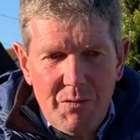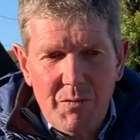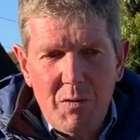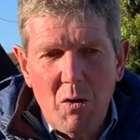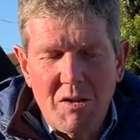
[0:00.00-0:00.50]

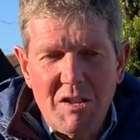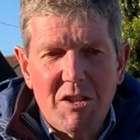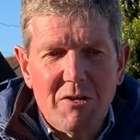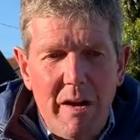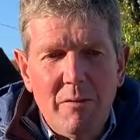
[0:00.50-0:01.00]
horses to
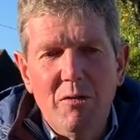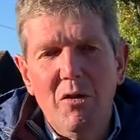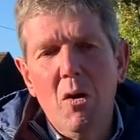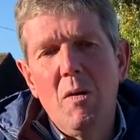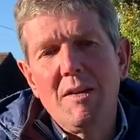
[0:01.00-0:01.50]
travel
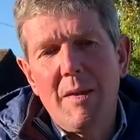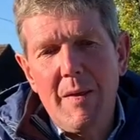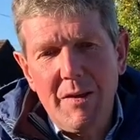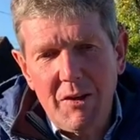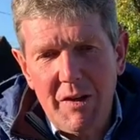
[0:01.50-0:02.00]
forwards and
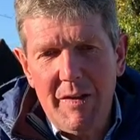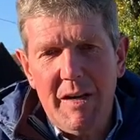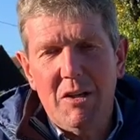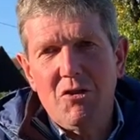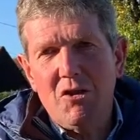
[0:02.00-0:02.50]
then look at their
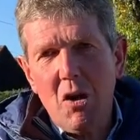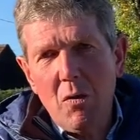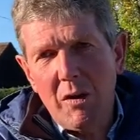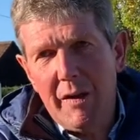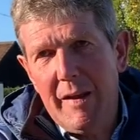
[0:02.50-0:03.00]
control,
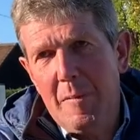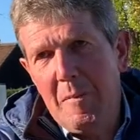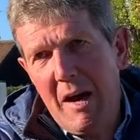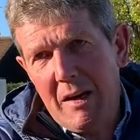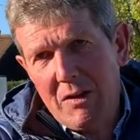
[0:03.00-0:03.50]
look at their
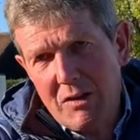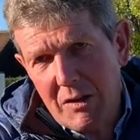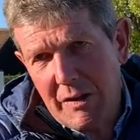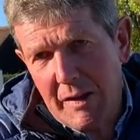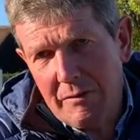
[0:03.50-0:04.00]
balance, look
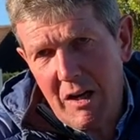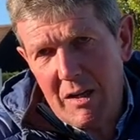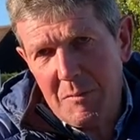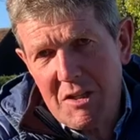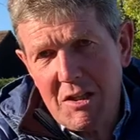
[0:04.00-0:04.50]
at their rider
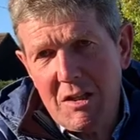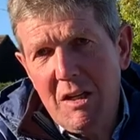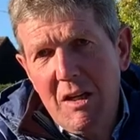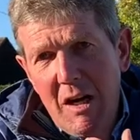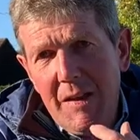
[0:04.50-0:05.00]
position.
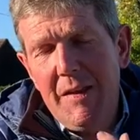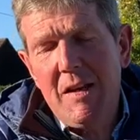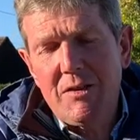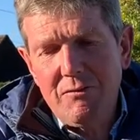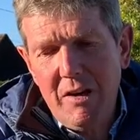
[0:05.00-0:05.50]
I think
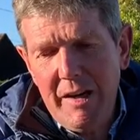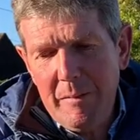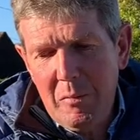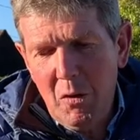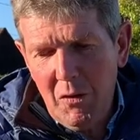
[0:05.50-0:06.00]
that's really
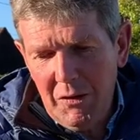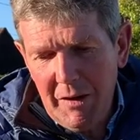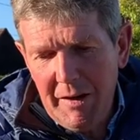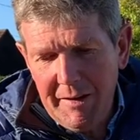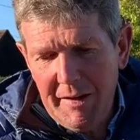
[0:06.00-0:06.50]
important
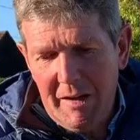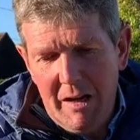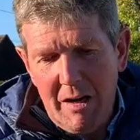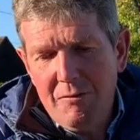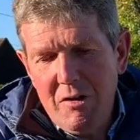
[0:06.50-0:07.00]
and,
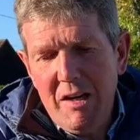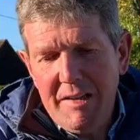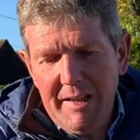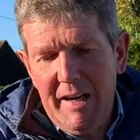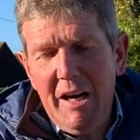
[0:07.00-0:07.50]
and really
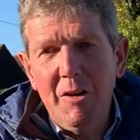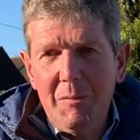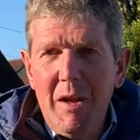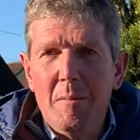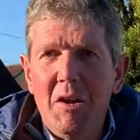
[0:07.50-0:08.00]
to help
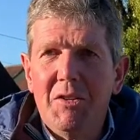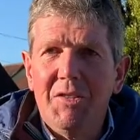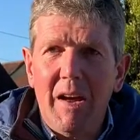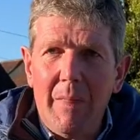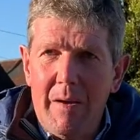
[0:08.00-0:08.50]
them
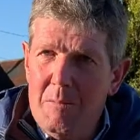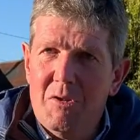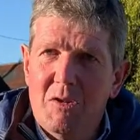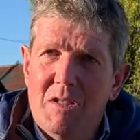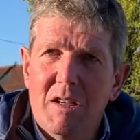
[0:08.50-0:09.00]
understand that
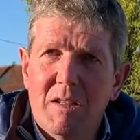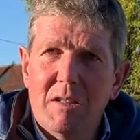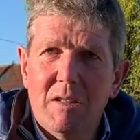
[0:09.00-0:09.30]
process.